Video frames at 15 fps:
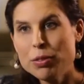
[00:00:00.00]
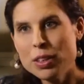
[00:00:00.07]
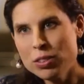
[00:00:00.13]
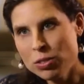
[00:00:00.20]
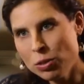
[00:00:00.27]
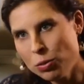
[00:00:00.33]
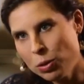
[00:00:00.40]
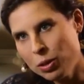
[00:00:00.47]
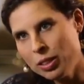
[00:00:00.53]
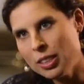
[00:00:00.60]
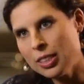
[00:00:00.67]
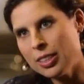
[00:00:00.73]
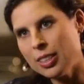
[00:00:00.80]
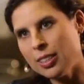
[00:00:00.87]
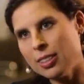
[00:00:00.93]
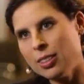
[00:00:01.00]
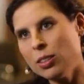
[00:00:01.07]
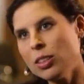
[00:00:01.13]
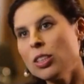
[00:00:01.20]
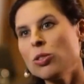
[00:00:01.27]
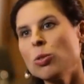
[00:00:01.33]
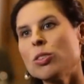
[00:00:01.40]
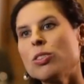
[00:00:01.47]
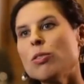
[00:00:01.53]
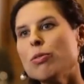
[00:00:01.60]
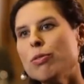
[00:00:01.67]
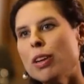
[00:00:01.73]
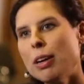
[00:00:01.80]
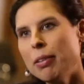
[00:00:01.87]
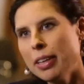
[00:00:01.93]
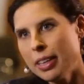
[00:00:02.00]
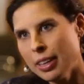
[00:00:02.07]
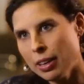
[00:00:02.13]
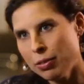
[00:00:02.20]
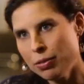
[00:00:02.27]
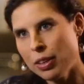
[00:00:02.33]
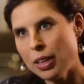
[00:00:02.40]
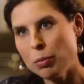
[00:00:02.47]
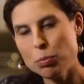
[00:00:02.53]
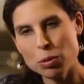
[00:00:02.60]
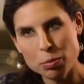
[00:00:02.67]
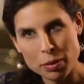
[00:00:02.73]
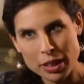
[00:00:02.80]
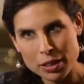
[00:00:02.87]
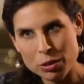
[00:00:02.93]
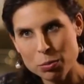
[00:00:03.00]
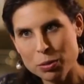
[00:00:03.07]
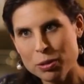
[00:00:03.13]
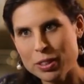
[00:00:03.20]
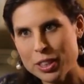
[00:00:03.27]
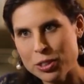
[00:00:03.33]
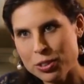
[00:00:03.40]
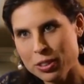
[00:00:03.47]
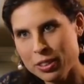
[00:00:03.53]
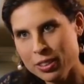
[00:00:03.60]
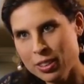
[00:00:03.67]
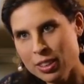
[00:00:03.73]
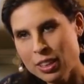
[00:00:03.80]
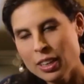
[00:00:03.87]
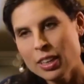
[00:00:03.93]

First of all, this was a very carefully prepared operation.